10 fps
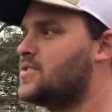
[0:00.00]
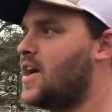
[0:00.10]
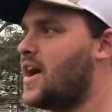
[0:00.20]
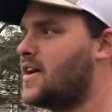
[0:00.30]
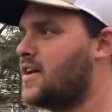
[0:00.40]

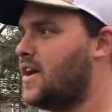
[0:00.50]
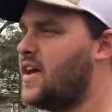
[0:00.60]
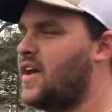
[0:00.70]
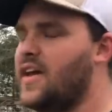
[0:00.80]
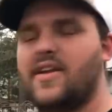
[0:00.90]
track
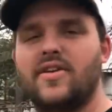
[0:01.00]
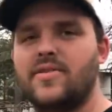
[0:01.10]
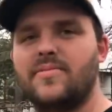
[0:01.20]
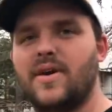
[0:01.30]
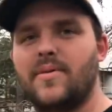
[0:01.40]
and
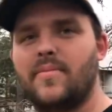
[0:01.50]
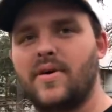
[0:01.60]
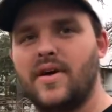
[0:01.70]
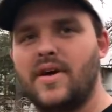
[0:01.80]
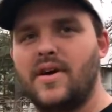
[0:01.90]
hooking me up
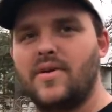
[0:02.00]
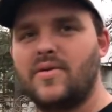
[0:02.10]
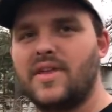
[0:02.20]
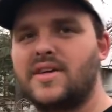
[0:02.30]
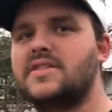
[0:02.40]

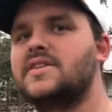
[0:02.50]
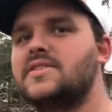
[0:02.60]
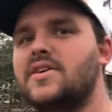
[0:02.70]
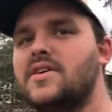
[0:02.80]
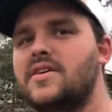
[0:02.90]
with
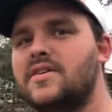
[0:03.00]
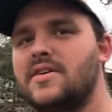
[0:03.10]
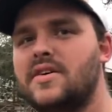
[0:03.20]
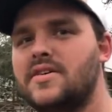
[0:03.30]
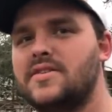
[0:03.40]
XXR
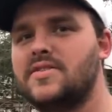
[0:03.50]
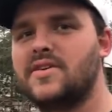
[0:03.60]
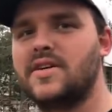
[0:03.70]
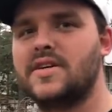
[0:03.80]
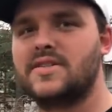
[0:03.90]
so
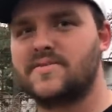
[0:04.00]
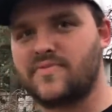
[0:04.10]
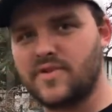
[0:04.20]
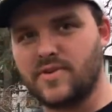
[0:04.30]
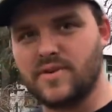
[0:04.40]
I can get some
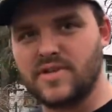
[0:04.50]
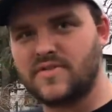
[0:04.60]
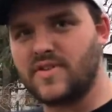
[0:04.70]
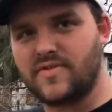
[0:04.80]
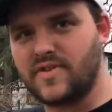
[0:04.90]
free wheels
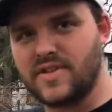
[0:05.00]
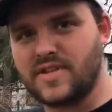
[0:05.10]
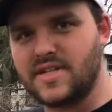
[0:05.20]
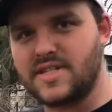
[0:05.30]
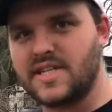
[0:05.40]
for the free
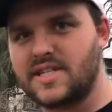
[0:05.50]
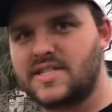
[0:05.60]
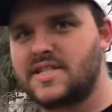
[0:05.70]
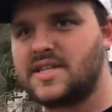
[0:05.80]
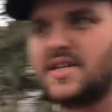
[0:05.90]
36.